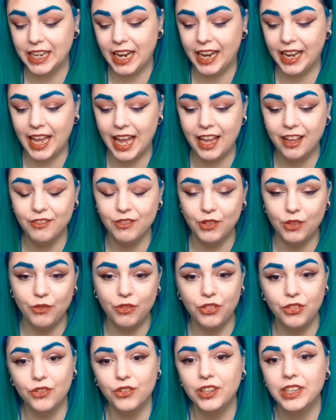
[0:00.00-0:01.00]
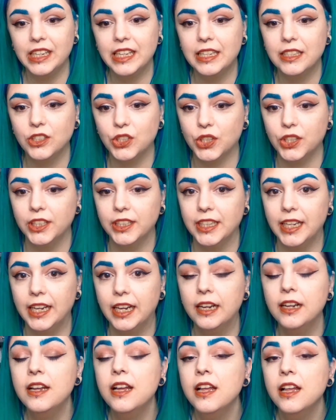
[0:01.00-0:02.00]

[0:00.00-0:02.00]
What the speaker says: Like, I've thoroughly enjoyed it.